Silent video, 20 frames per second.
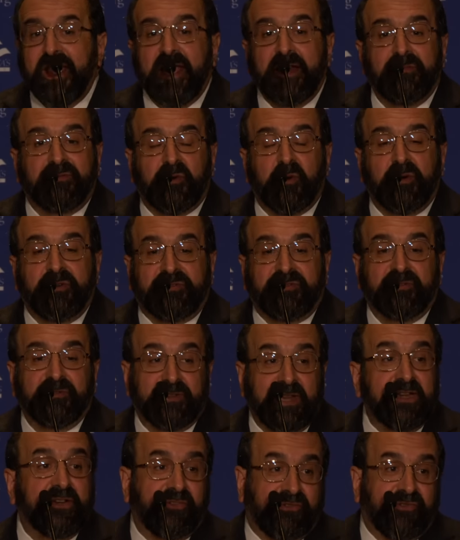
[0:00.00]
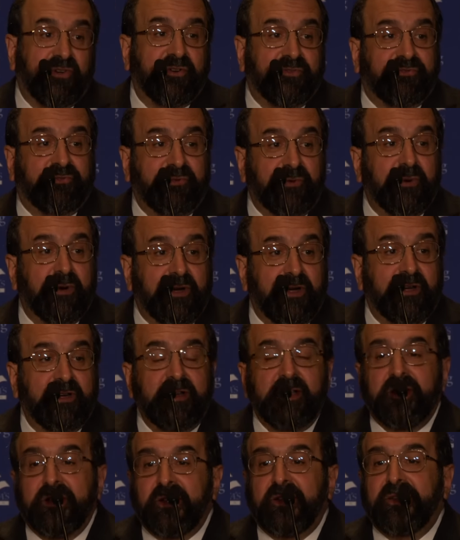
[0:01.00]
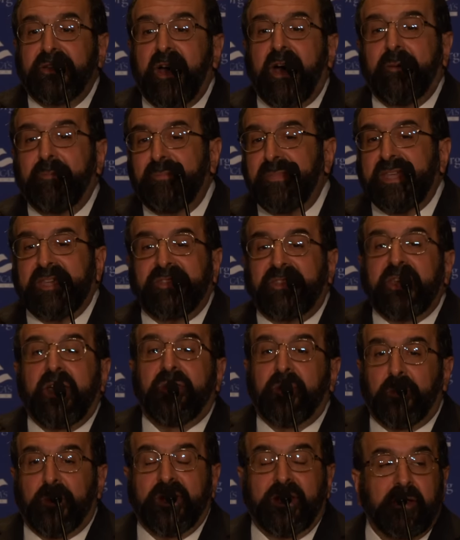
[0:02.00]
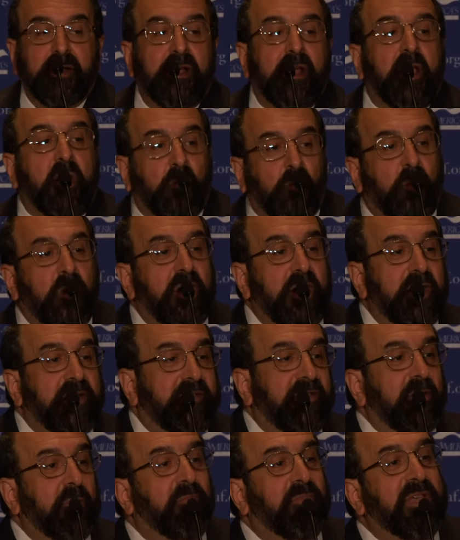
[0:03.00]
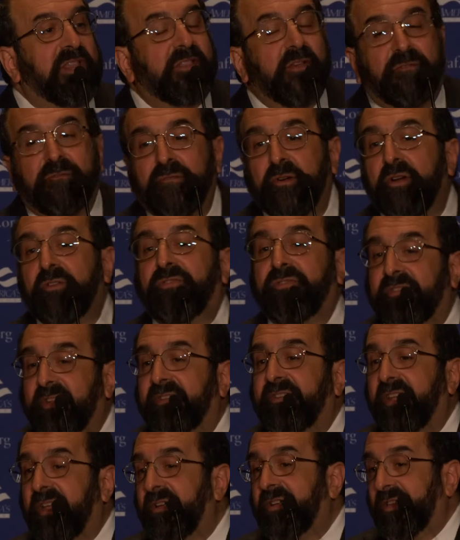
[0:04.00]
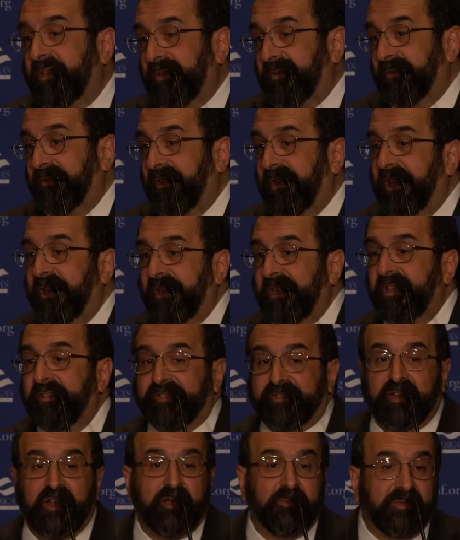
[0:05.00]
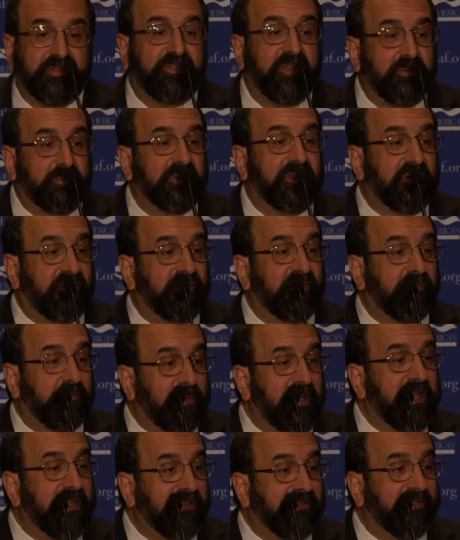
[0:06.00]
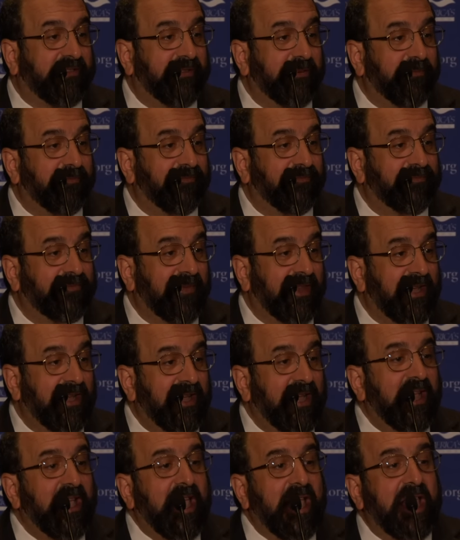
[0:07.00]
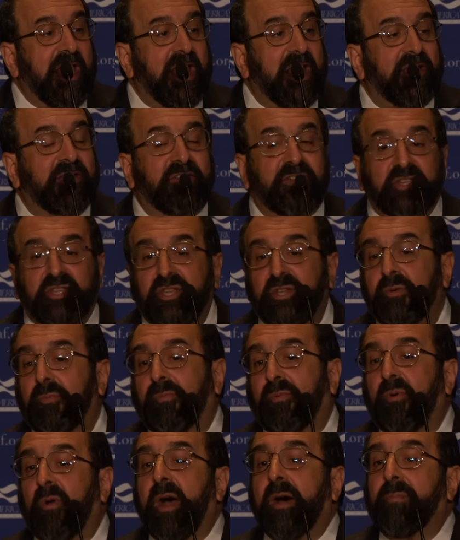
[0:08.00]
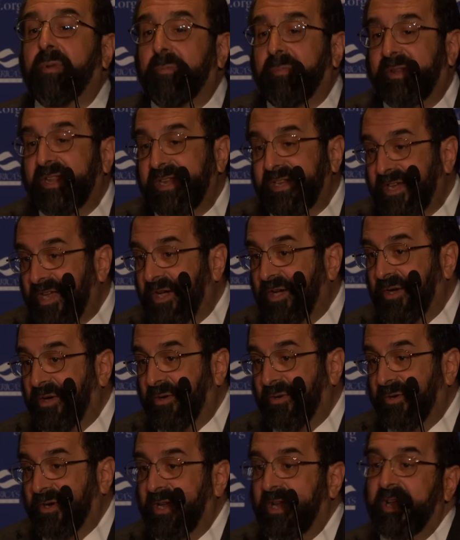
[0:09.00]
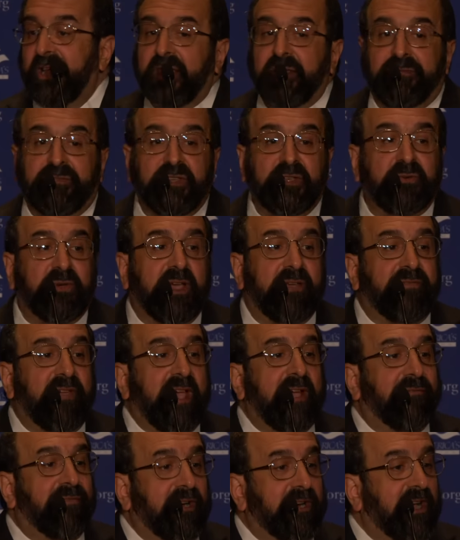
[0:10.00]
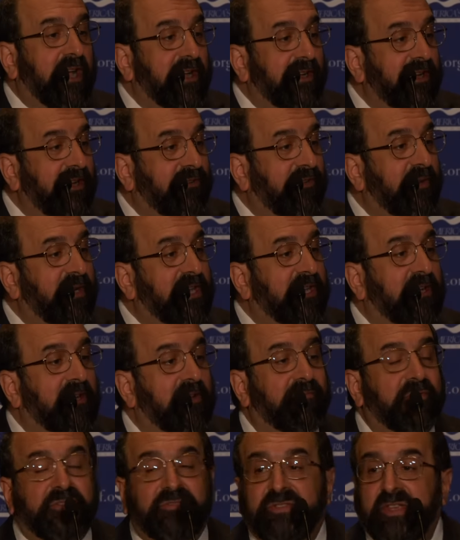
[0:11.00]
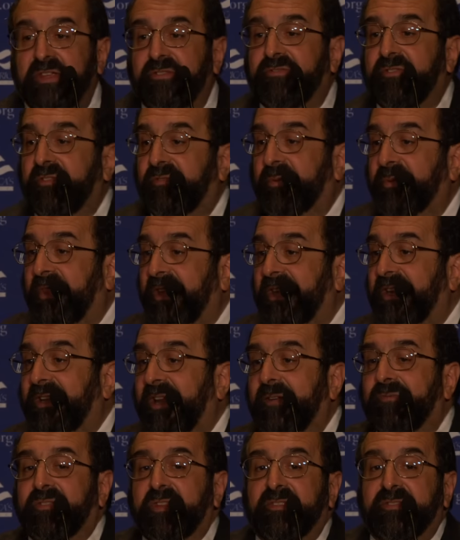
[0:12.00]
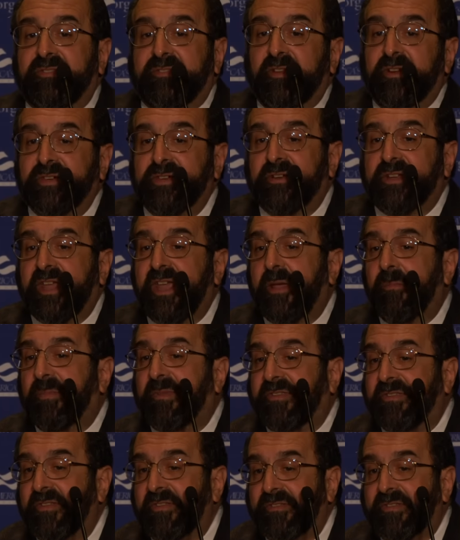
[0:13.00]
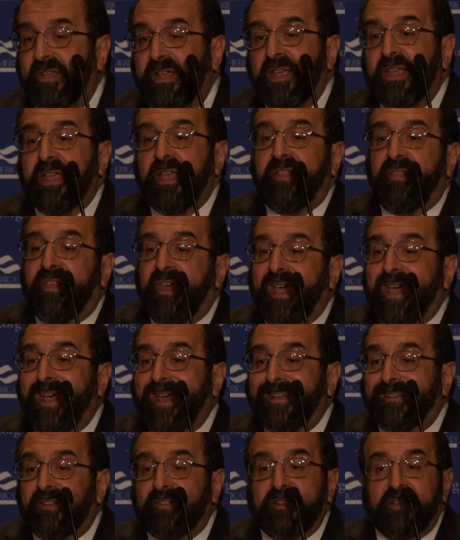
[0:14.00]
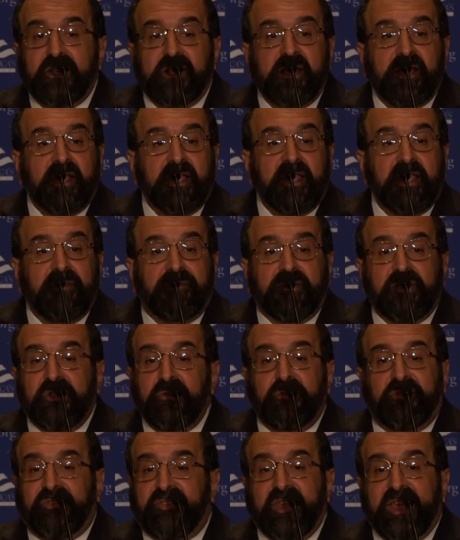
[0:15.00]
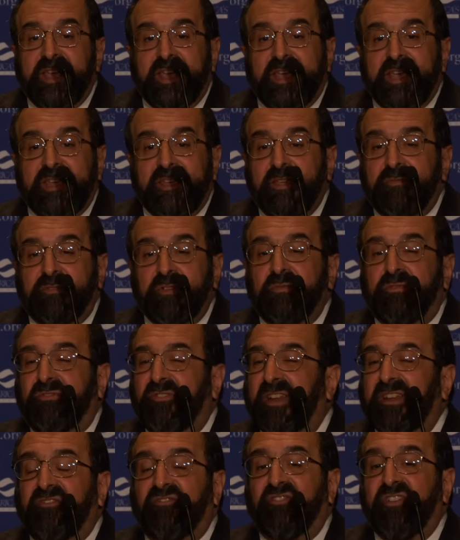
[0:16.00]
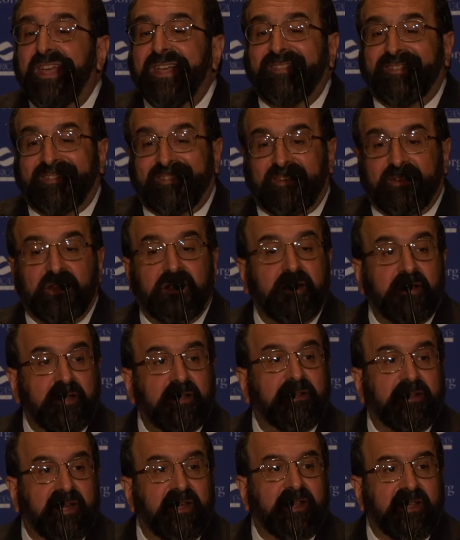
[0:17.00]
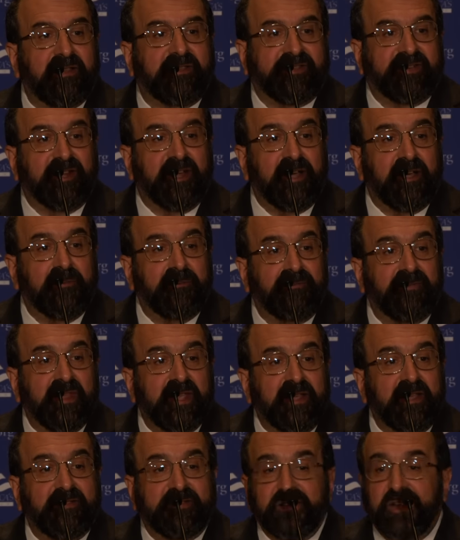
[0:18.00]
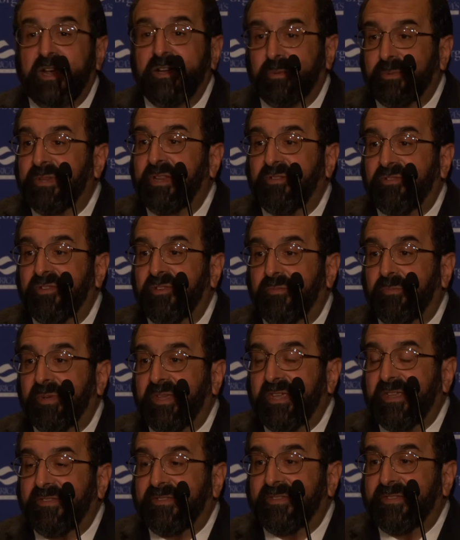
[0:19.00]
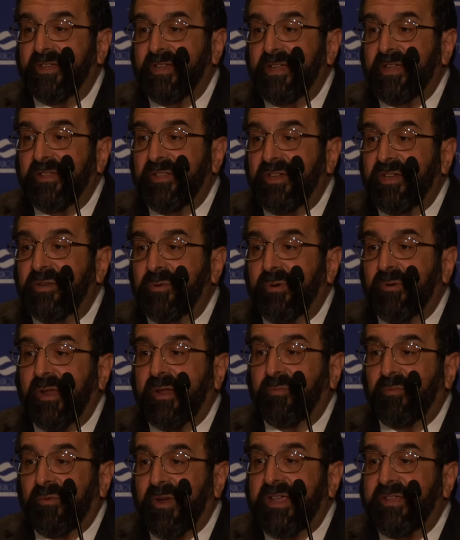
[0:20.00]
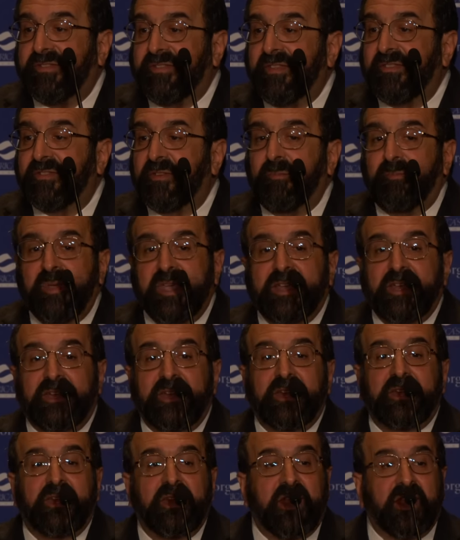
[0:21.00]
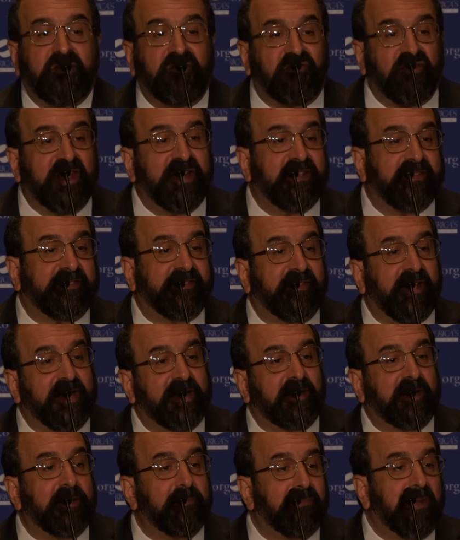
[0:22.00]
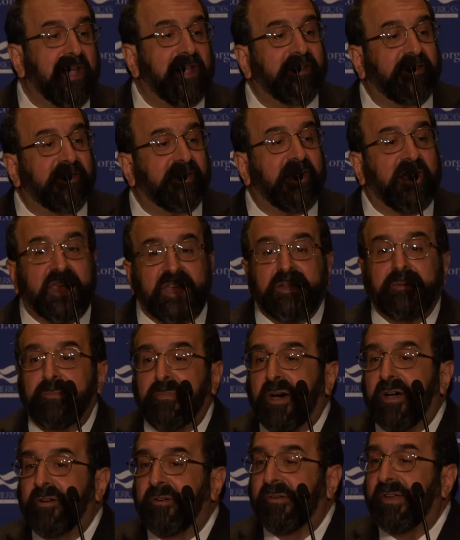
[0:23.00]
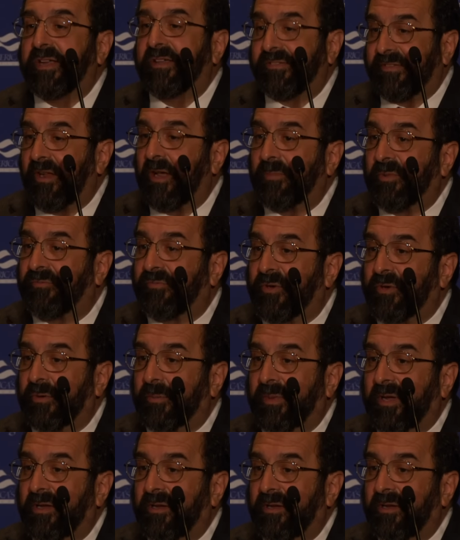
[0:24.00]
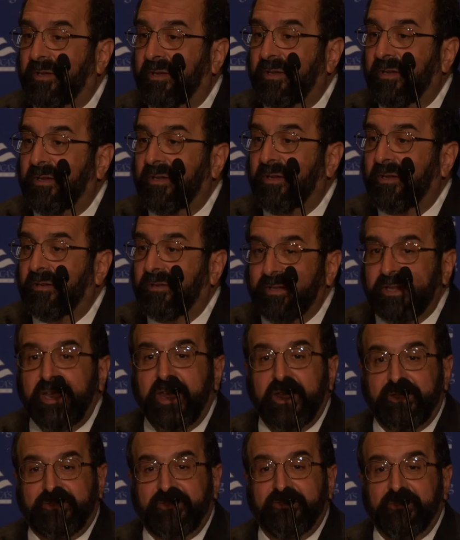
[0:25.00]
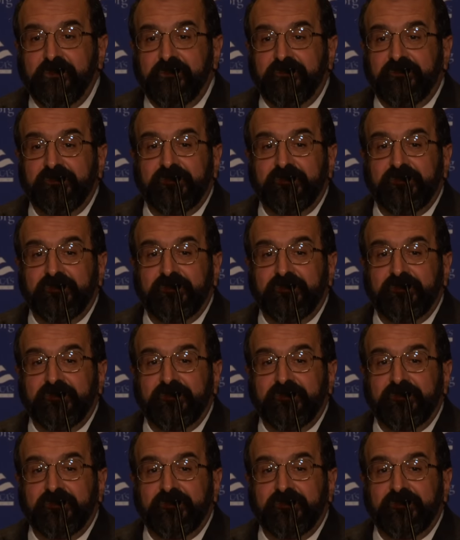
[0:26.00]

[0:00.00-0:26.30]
And of course, Linda Sarsour, not me, the other one, would be the first to tell you that Islam is a religion of peace. And you probably know, if you have ever gotten into any conversations with any leftists on your campuses, that if you say, if you suggest that Islam is not a religion of peace, then you are a racist, bigoted, genocidally minded, hate mongering Islamophobe. Yes.